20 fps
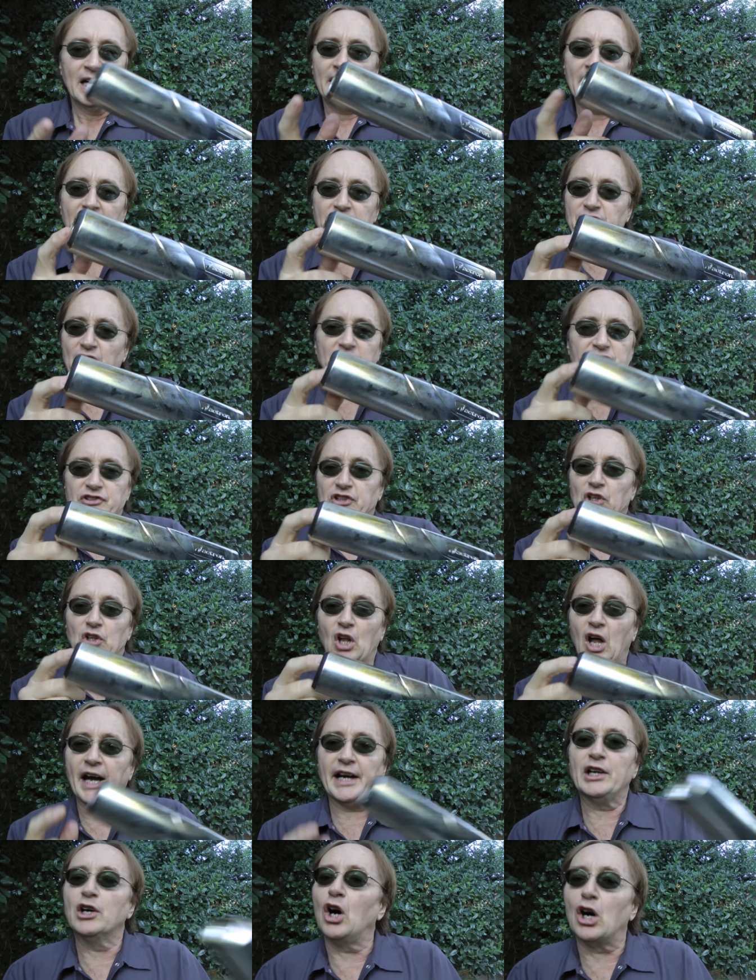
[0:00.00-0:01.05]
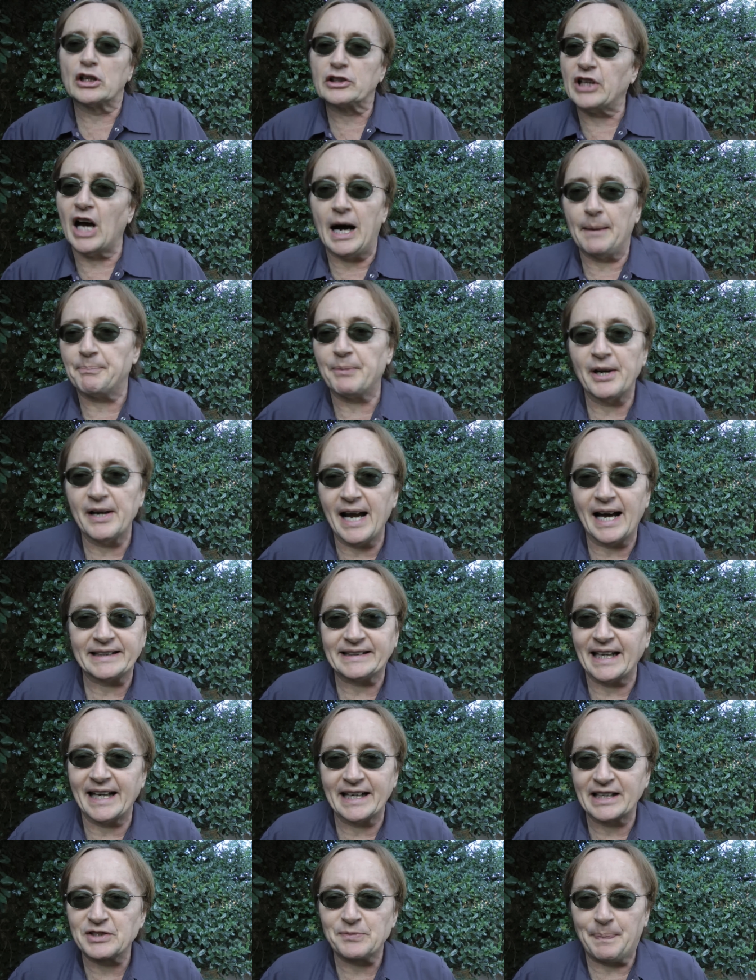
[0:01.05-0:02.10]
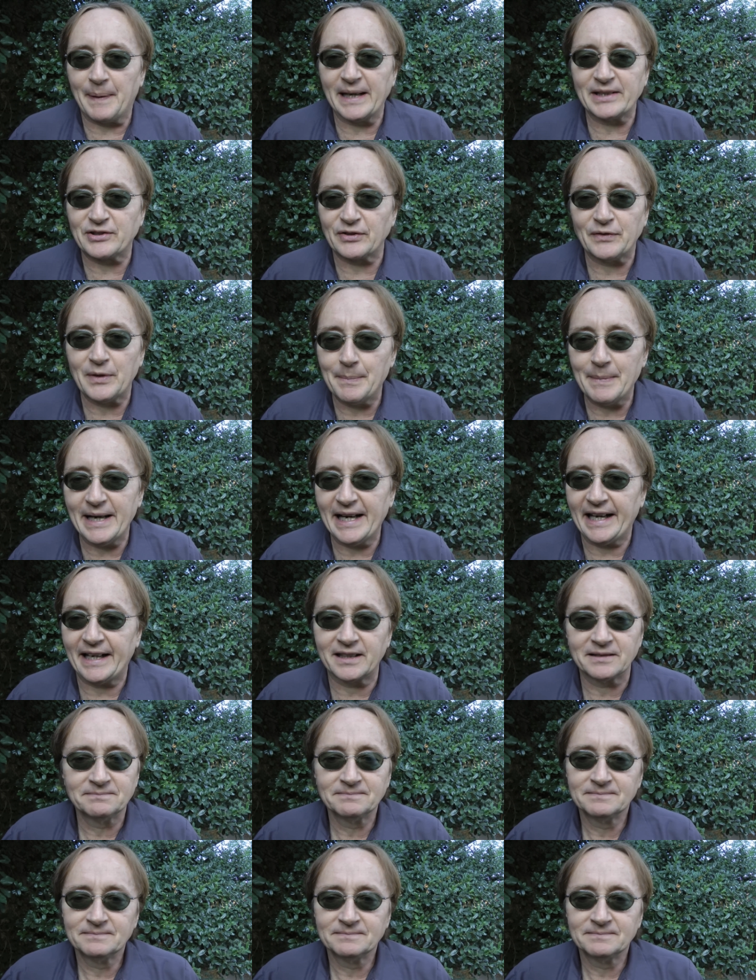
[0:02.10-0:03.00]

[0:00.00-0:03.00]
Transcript: They're just the light hooked up. They're not that expensive to make.